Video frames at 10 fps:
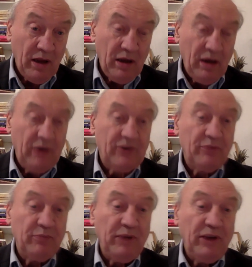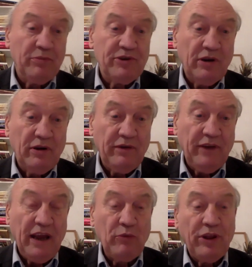It's simply observing
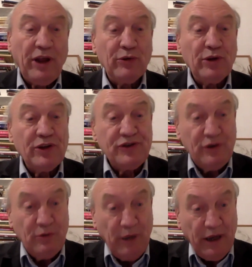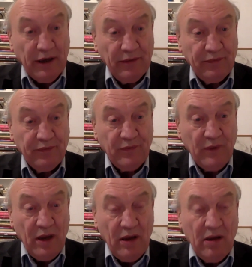without assuming,
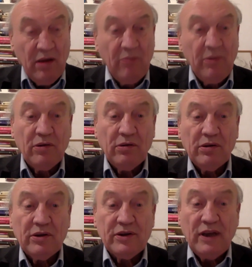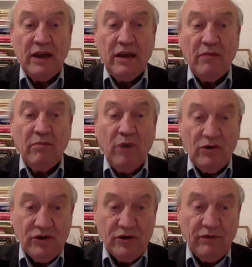because
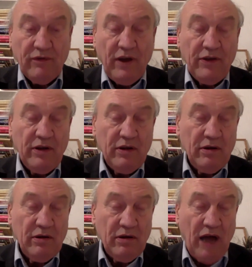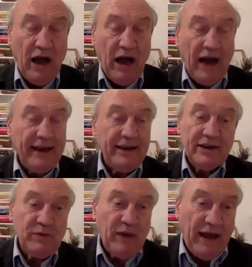most of the ideas
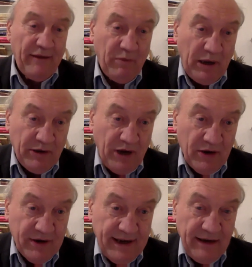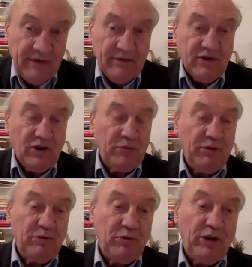we have about ourselves or the
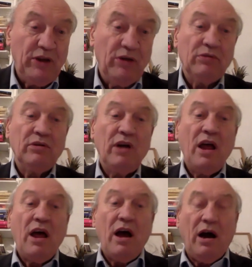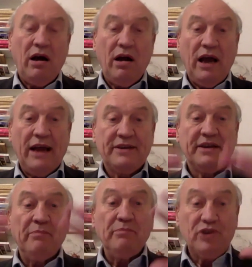people we know are
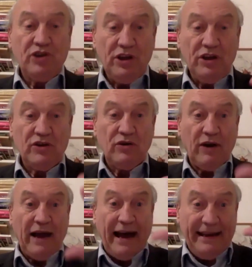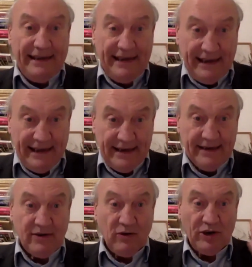assumptions or ideas
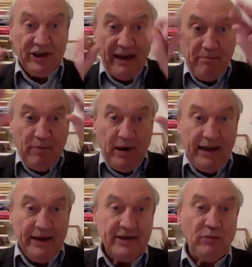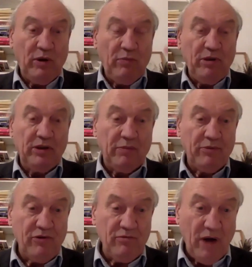or templates that we build up
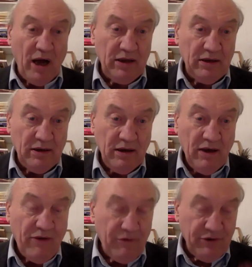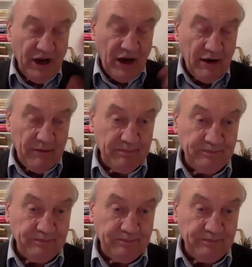through mind, through time.